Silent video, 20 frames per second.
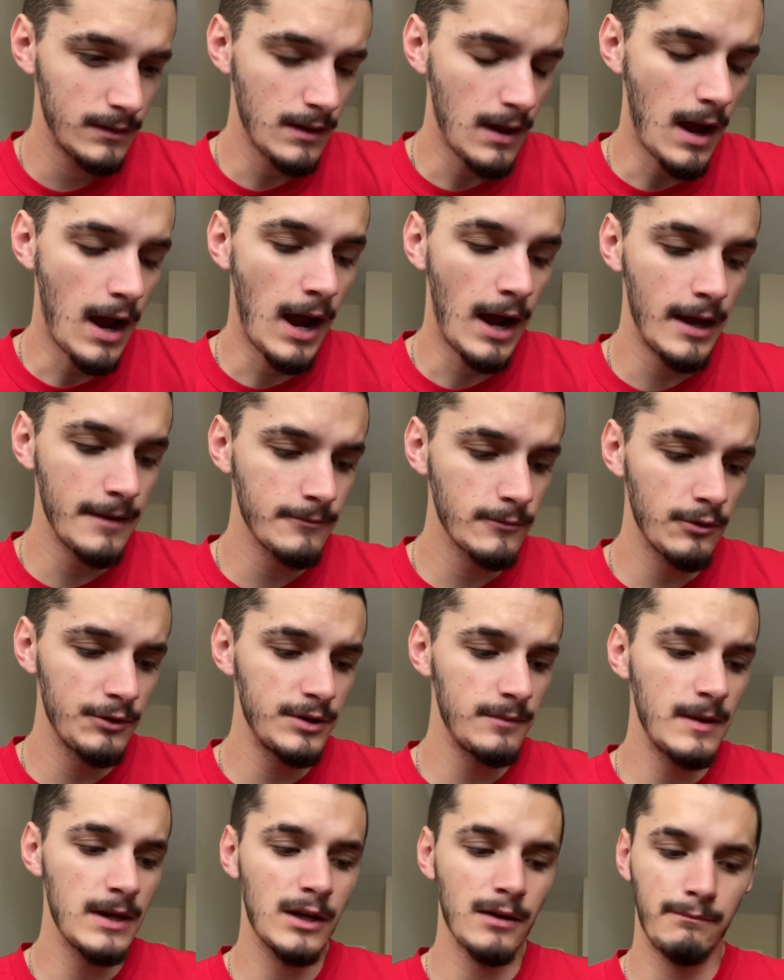I'm going
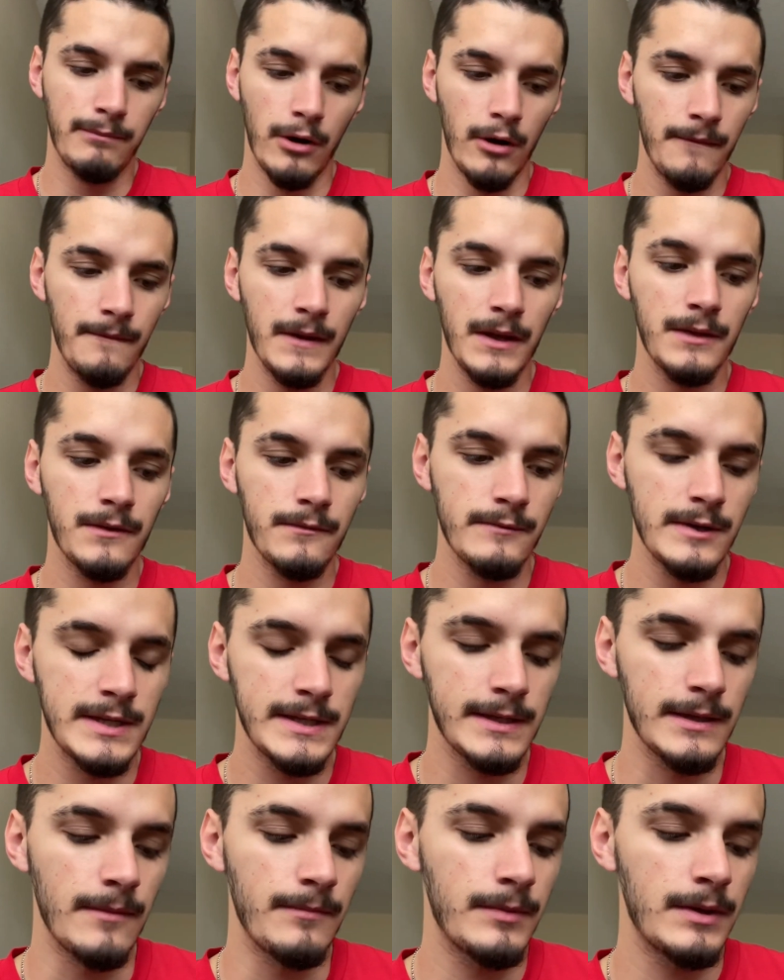to make a perfect
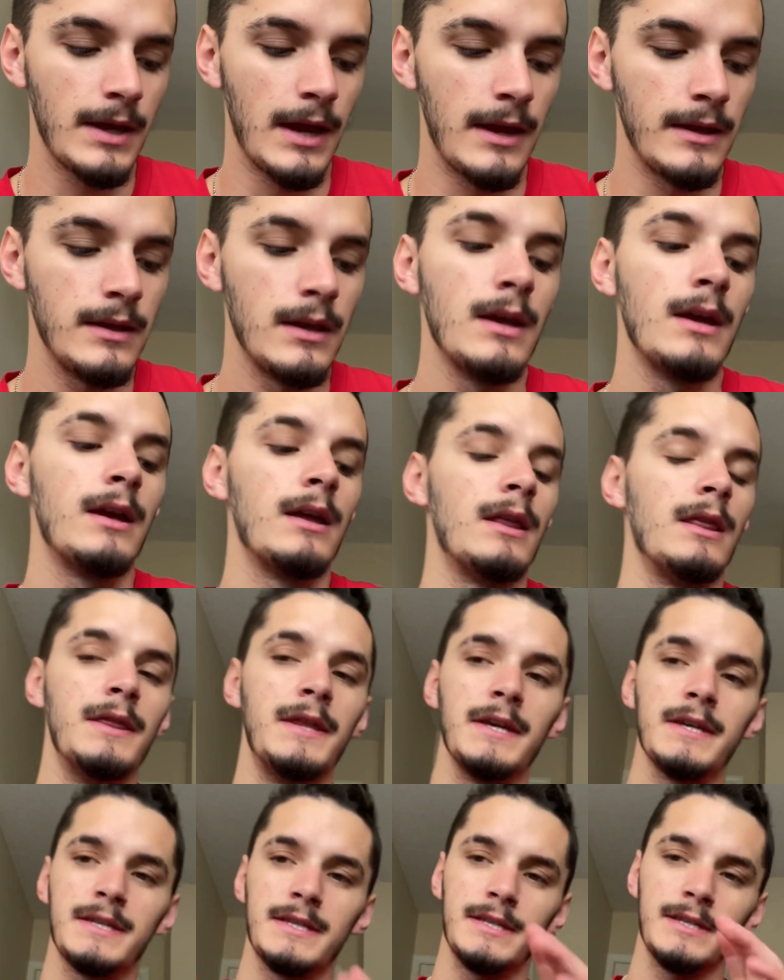3-slip, okay?
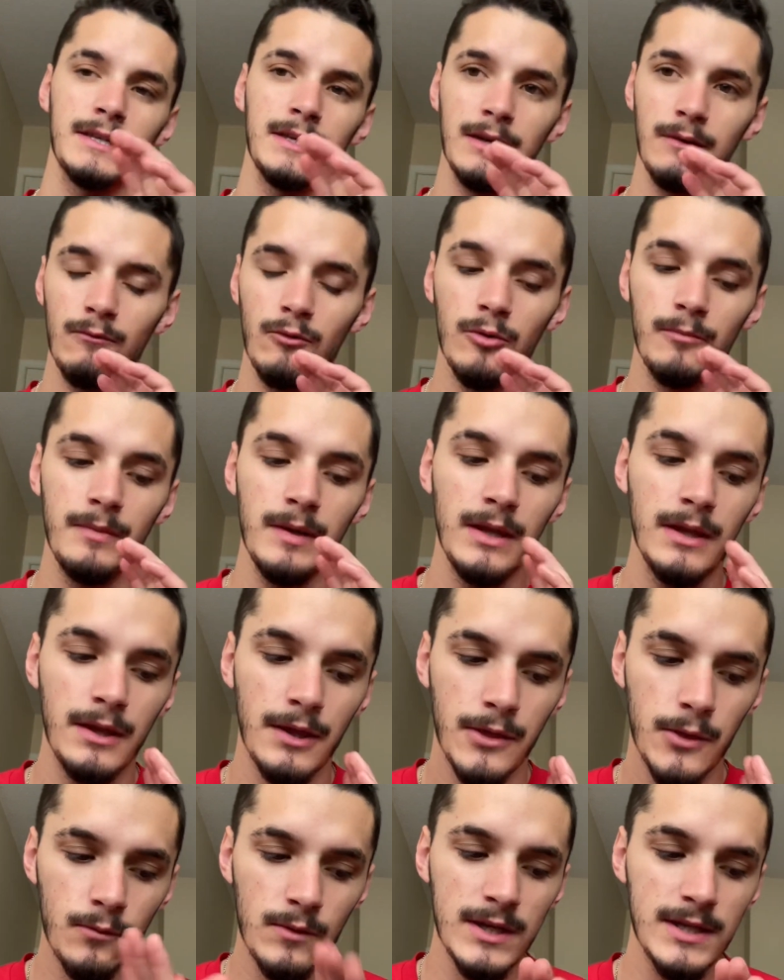This will be the
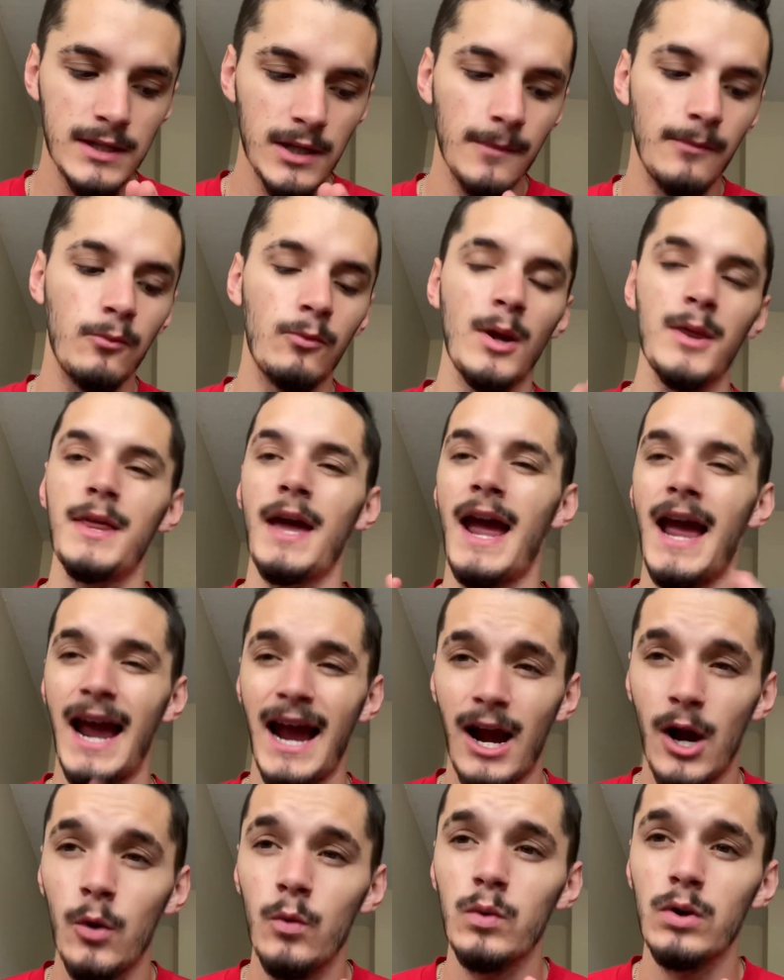3-slip
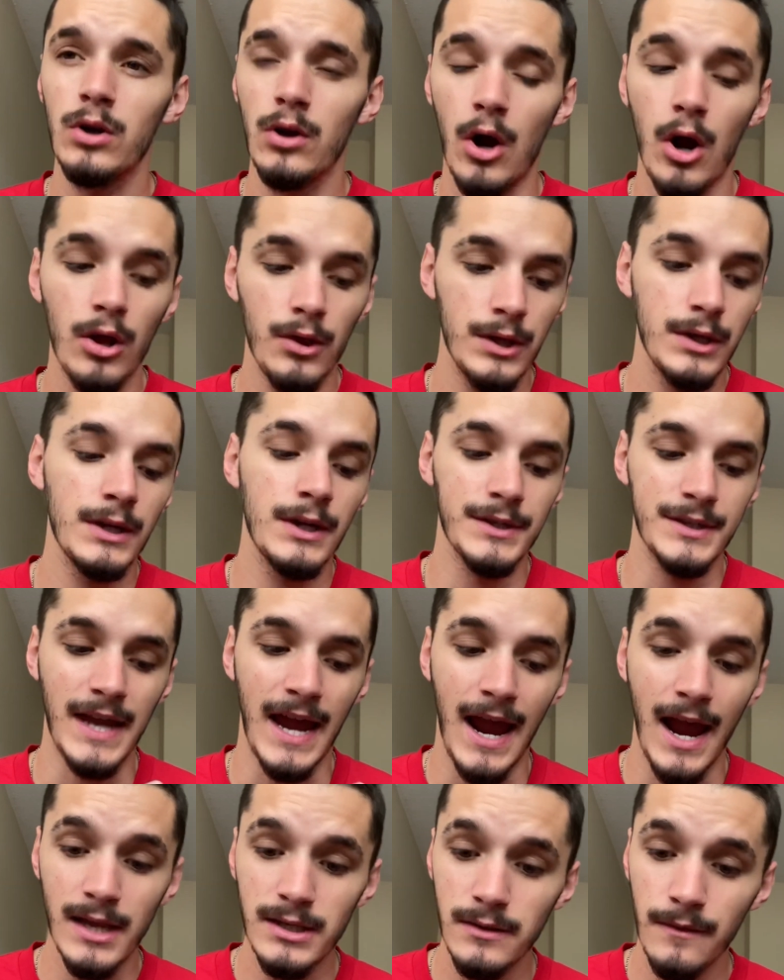without Garland, because
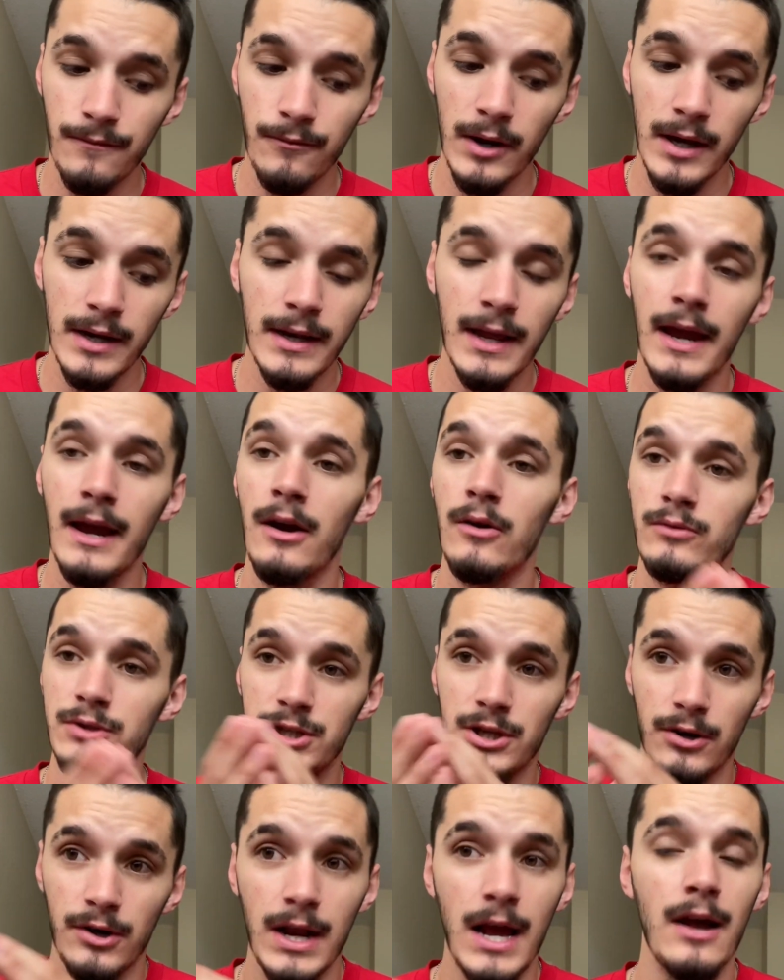as of right now,
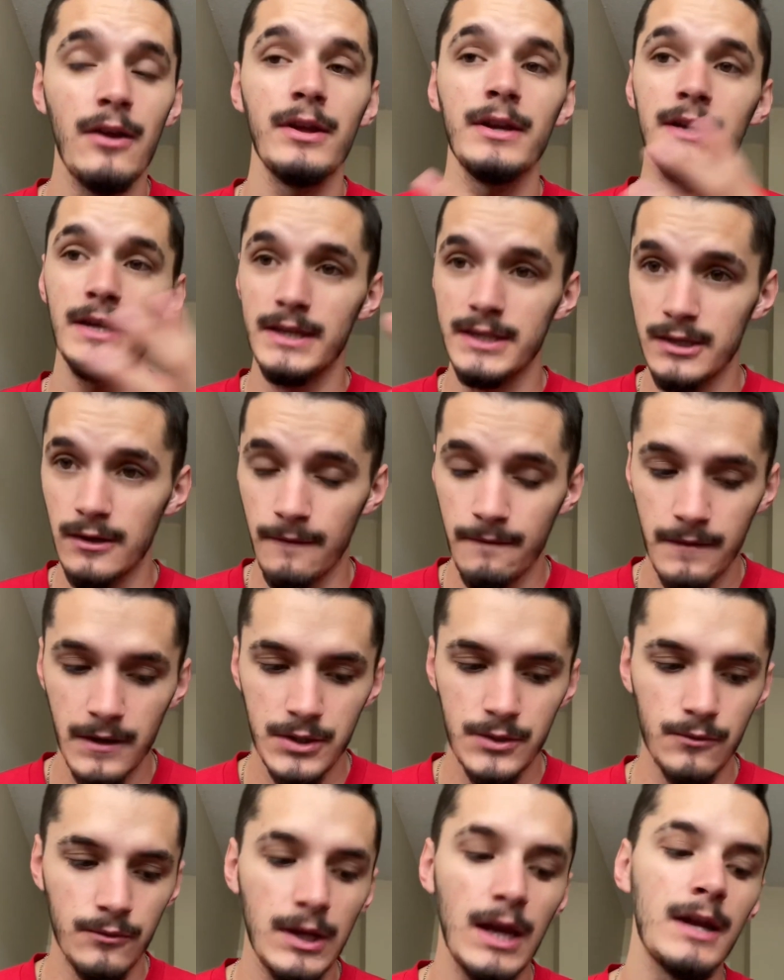Jared Allen isn't
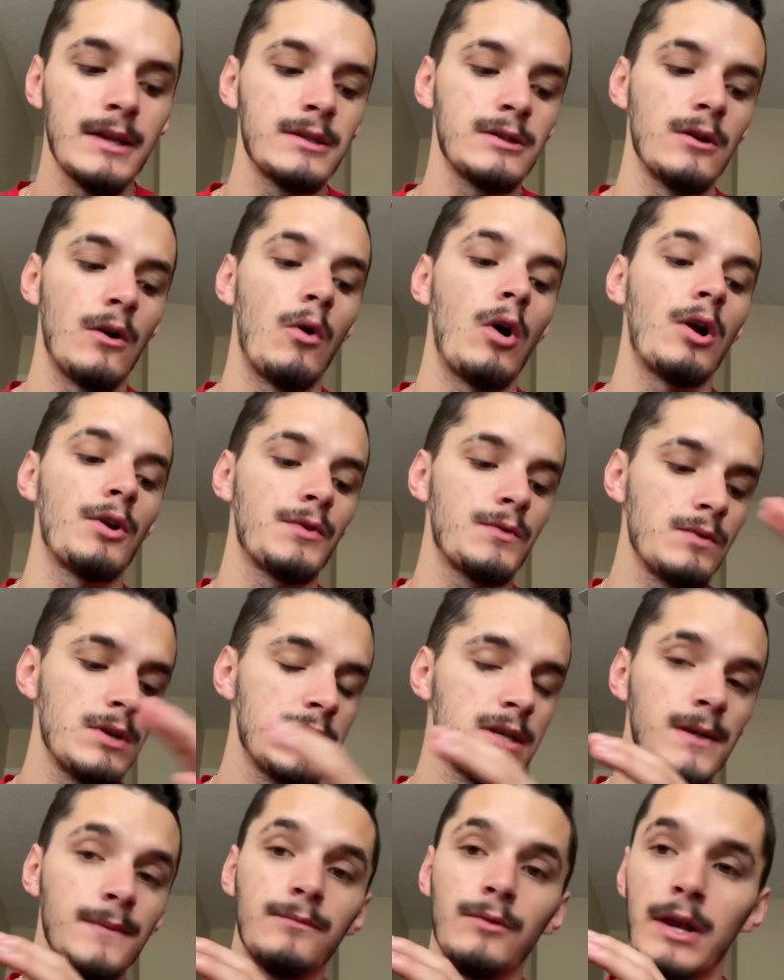official yet. So our
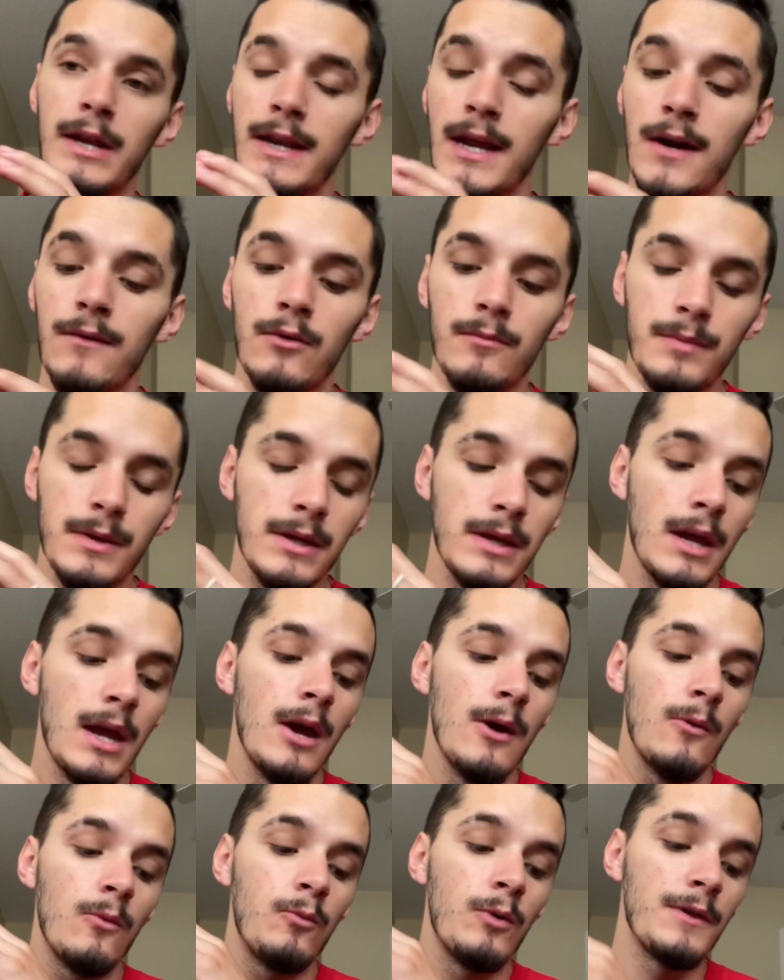3-slip right now will be
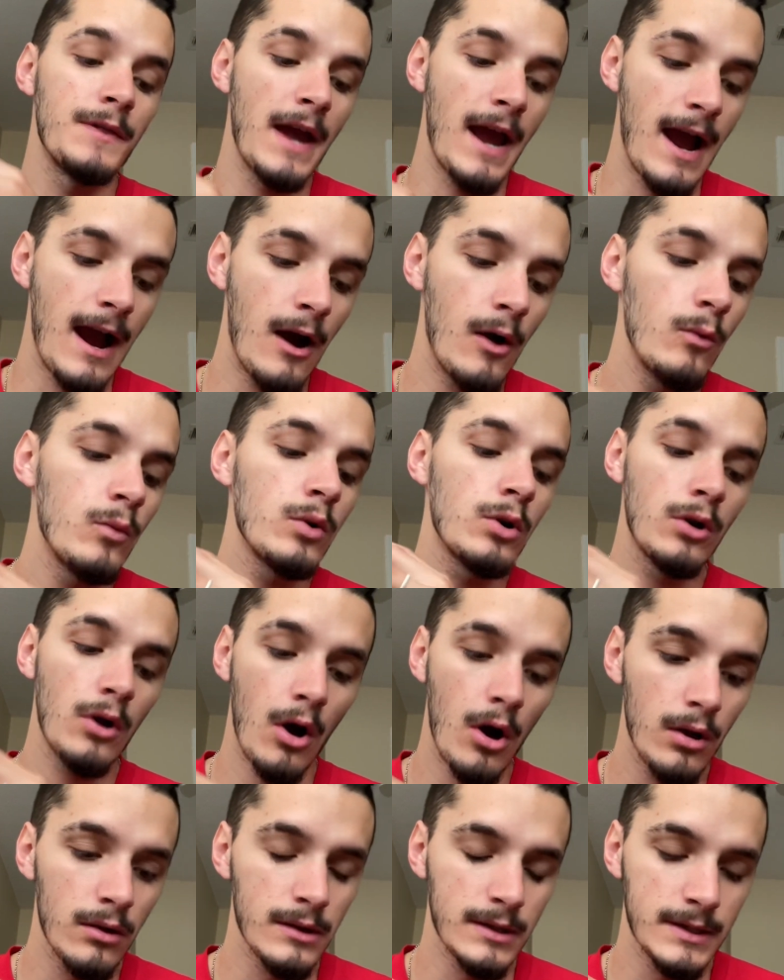without
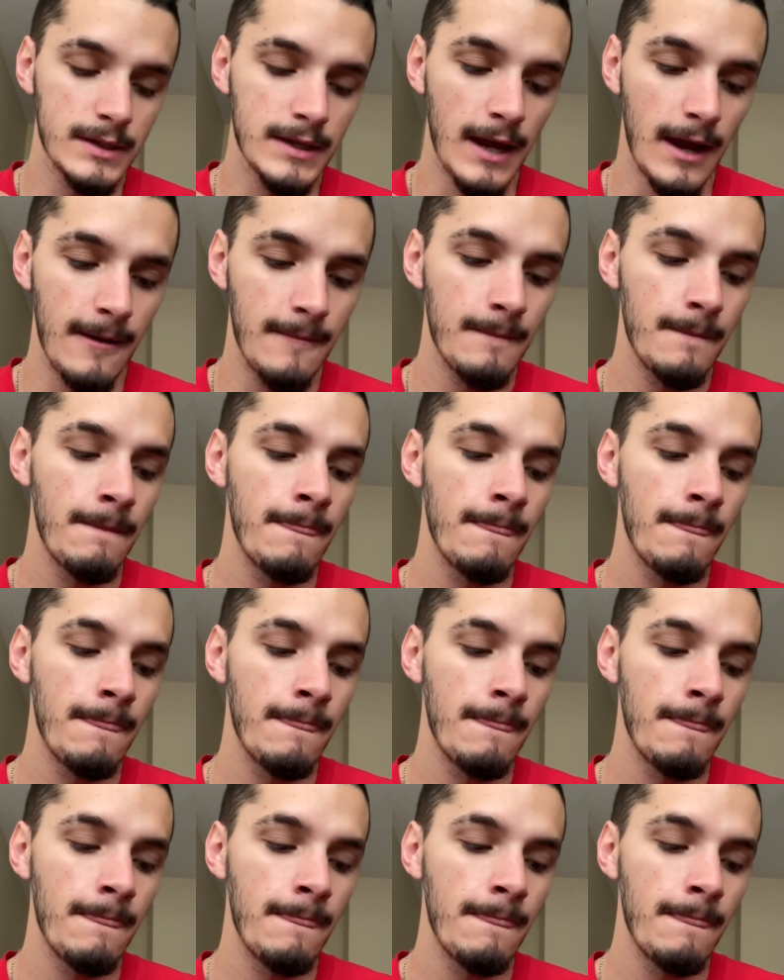Garland, okay?